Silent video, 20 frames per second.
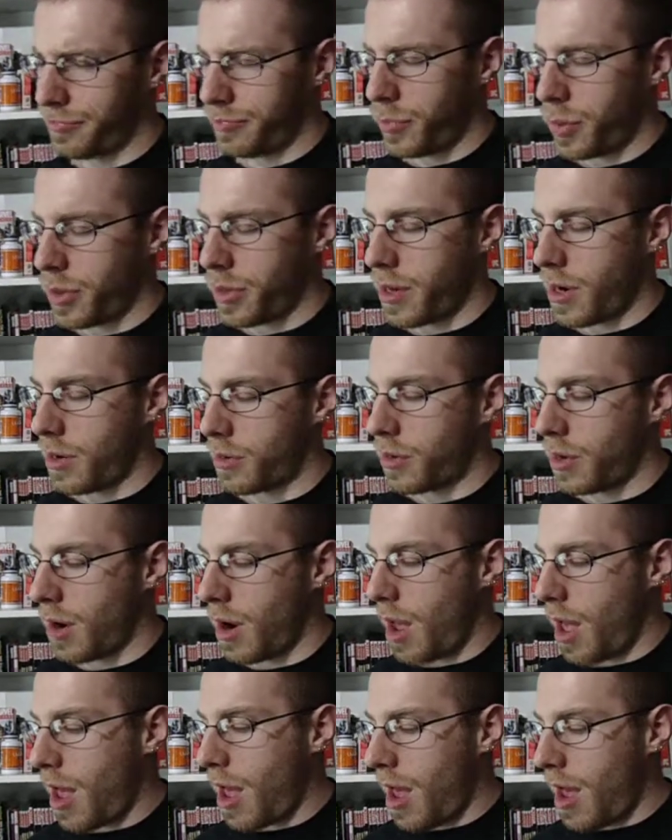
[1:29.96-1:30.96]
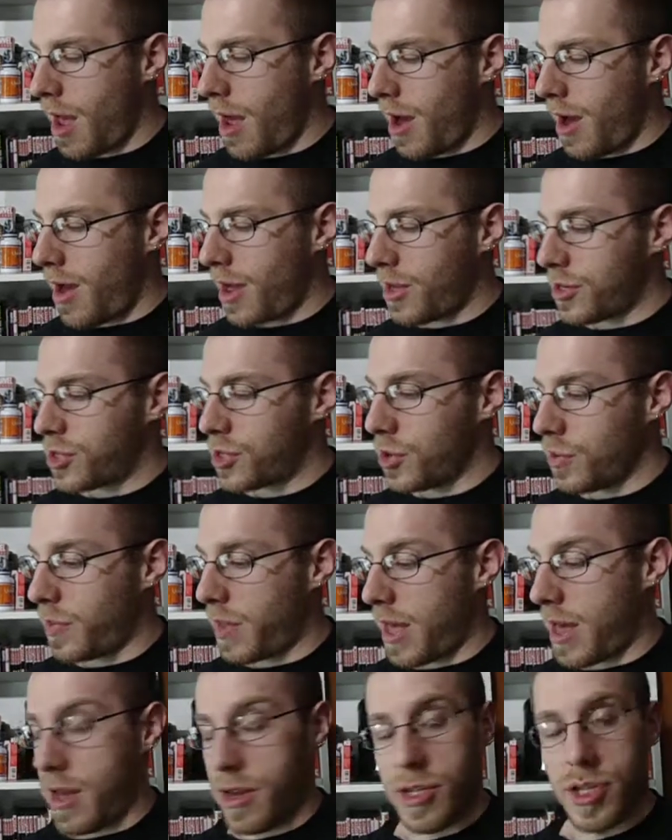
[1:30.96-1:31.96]
Putting that out there. Soup.
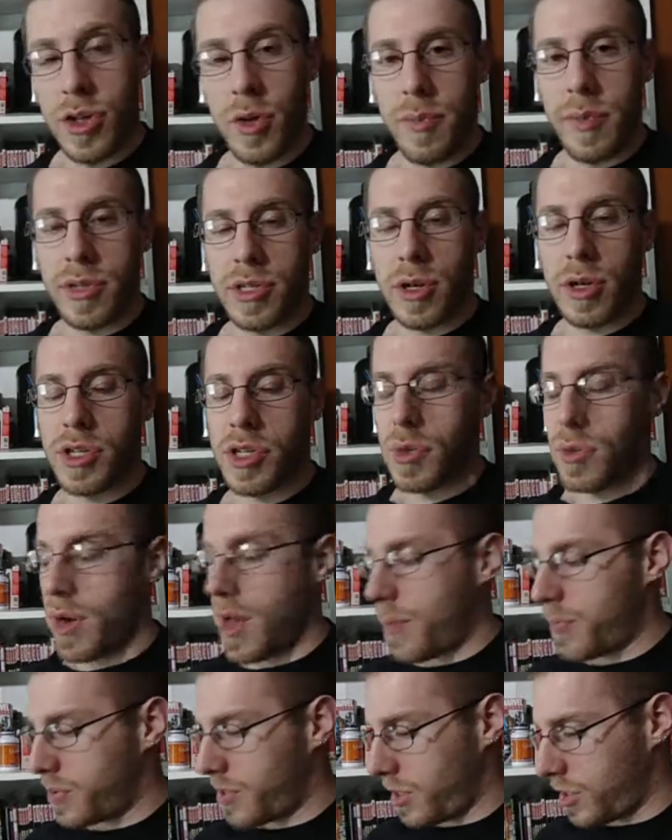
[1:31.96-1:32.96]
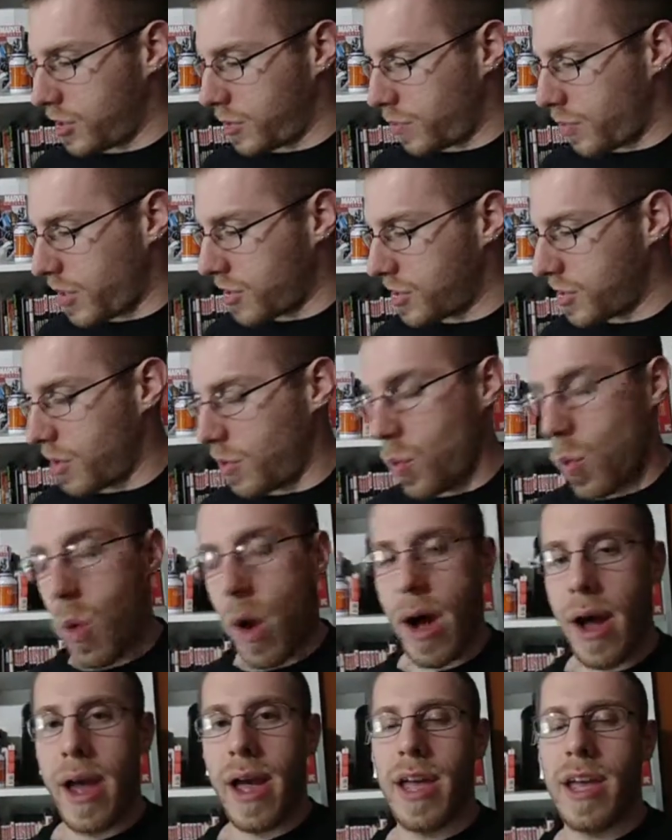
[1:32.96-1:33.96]
Soup is also an appetite suppressant.
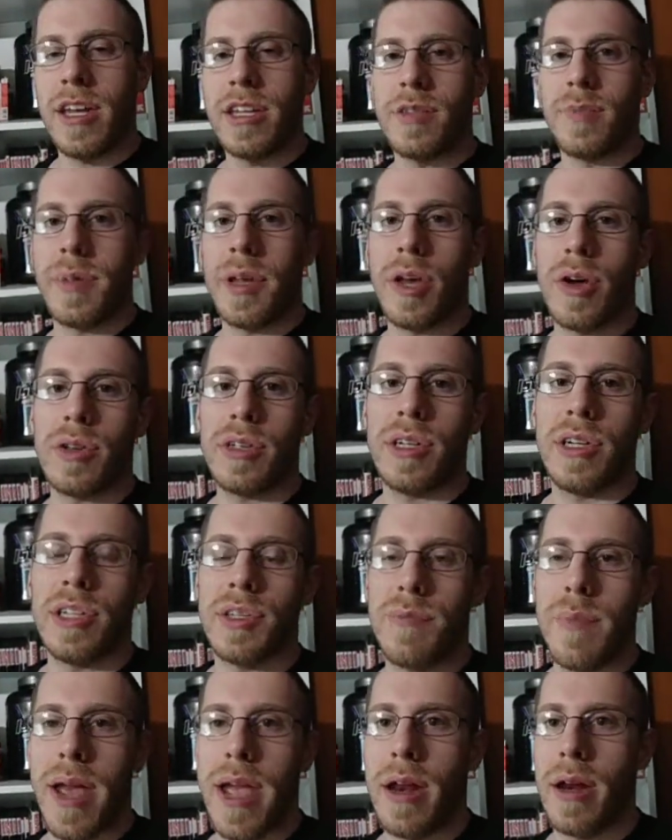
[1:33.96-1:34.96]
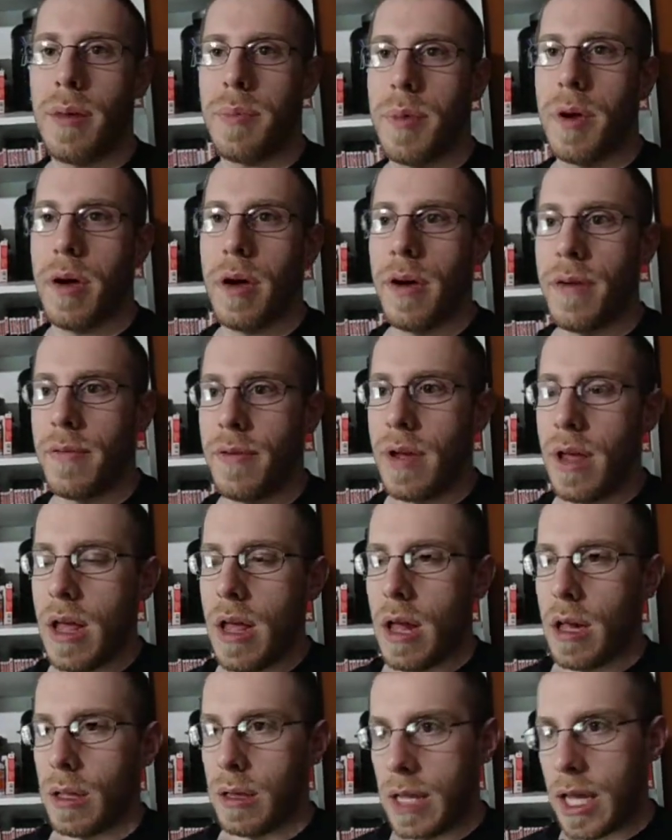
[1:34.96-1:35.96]
Why? Is it because it is made up of
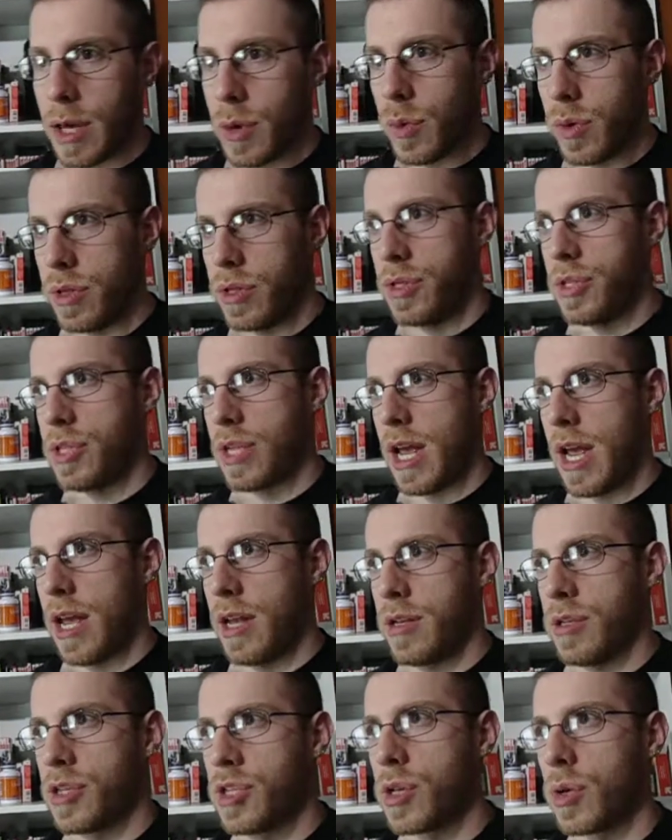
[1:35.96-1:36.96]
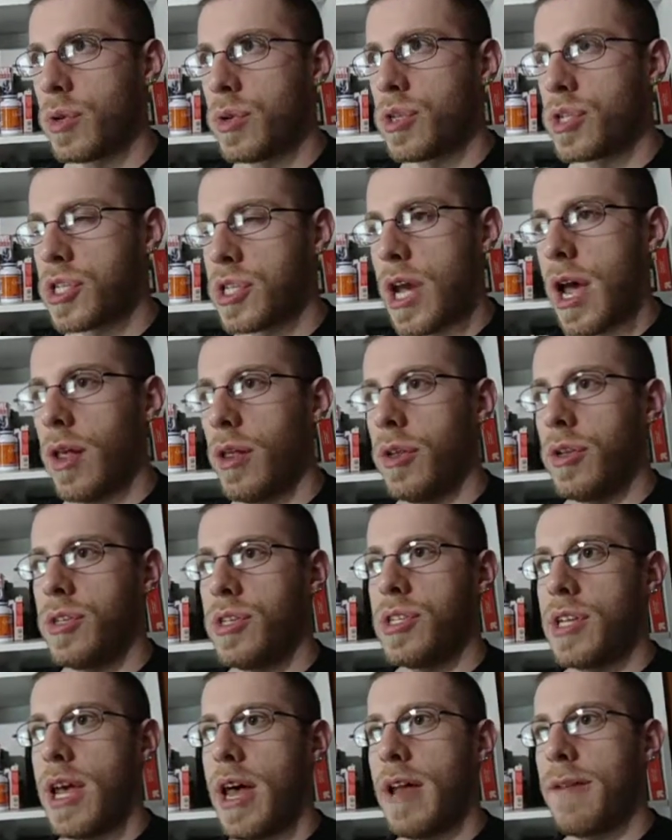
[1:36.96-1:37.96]
liquids and certain
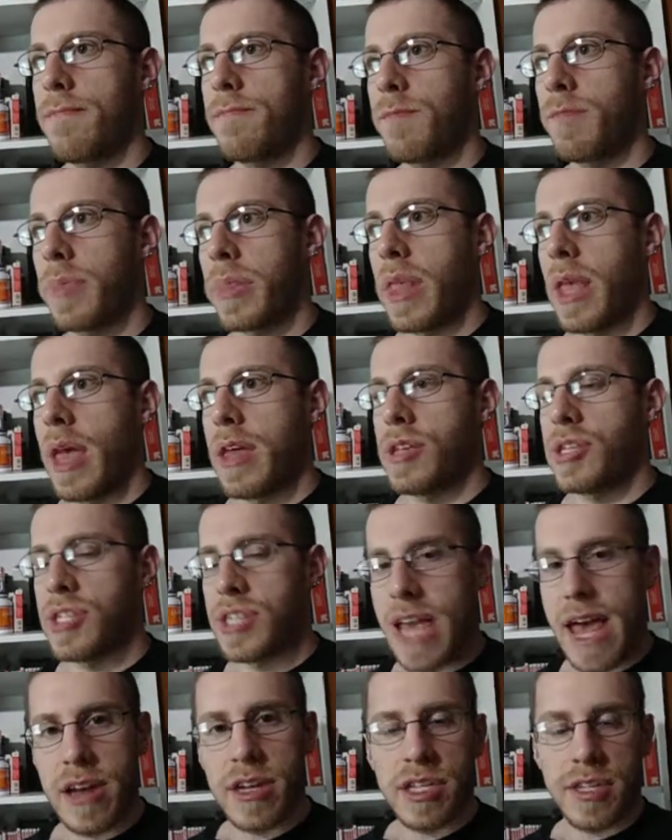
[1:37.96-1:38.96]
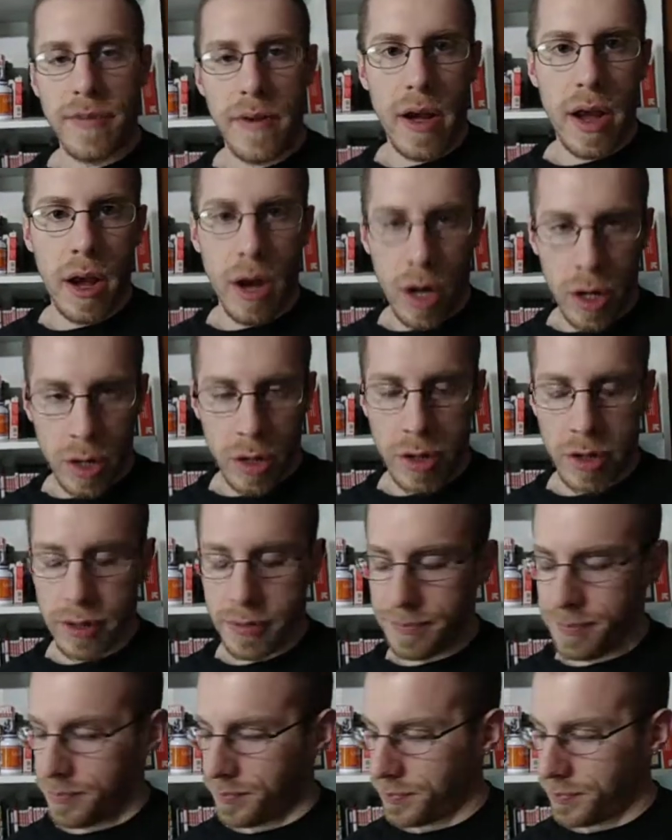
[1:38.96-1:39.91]
solids that satisfy hunger.